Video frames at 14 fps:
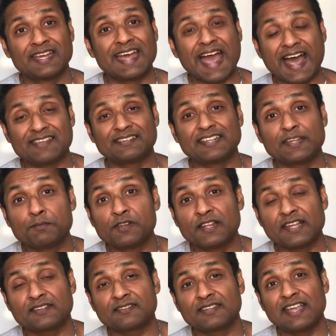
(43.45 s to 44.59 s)
as it
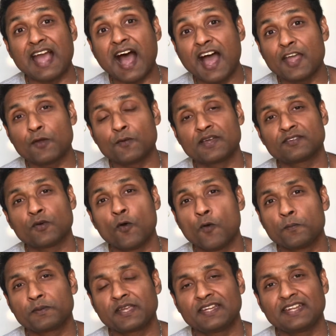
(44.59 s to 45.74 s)
emulates the iOS
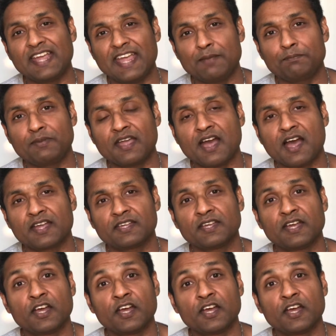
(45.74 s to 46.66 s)
HomeKit API